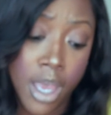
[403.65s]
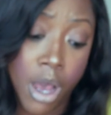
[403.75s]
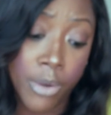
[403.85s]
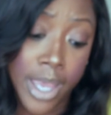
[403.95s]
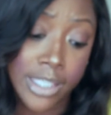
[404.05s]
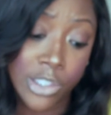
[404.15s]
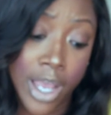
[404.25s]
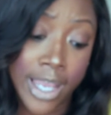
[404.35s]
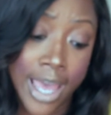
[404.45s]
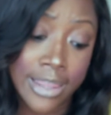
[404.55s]
Okay, so
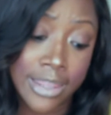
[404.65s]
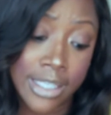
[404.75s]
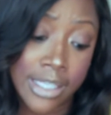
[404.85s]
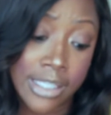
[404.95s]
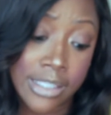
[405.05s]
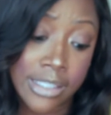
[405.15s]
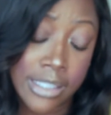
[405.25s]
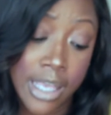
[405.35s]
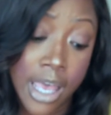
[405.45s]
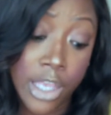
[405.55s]
I got
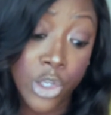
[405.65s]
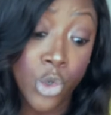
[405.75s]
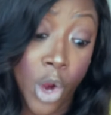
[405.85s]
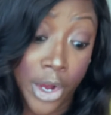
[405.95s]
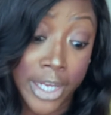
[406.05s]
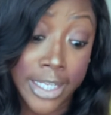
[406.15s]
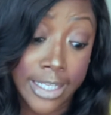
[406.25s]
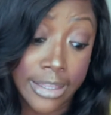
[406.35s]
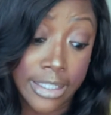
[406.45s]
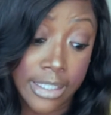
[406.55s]
this. You are going to
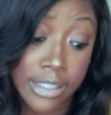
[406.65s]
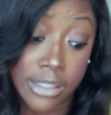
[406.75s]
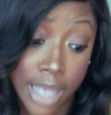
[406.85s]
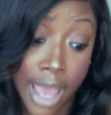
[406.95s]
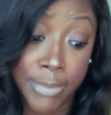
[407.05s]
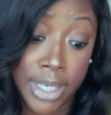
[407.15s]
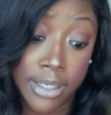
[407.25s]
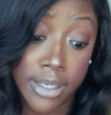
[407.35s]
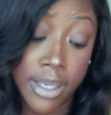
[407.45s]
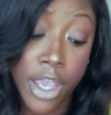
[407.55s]
get this, not
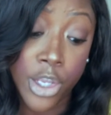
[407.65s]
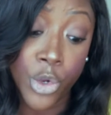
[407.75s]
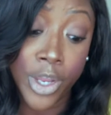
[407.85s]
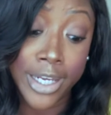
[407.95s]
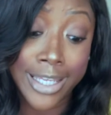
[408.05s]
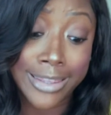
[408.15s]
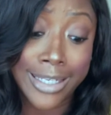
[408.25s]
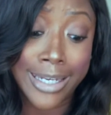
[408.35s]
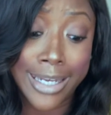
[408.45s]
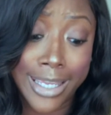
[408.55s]
me. You're going to get the
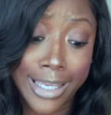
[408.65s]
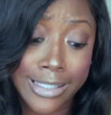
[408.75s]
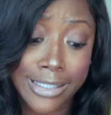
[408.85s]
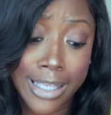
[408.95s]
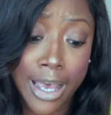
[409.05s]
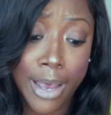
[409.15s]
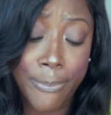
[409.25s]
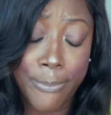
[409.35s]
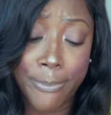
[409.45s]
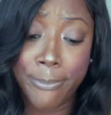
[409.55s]

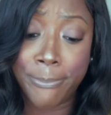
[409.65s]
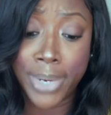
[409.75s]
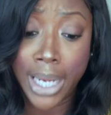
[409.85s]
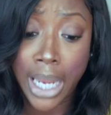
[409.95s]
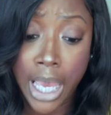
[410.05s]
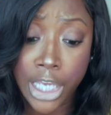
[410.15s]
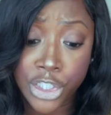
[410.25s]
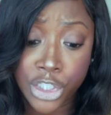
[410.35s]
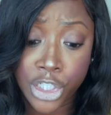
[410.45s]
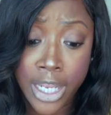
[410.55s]
NYX
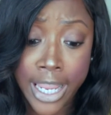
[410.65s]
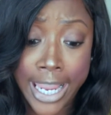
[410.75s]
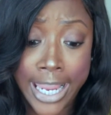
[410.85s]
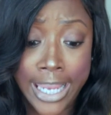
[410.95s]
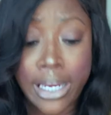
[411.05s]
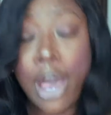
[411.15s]
blush in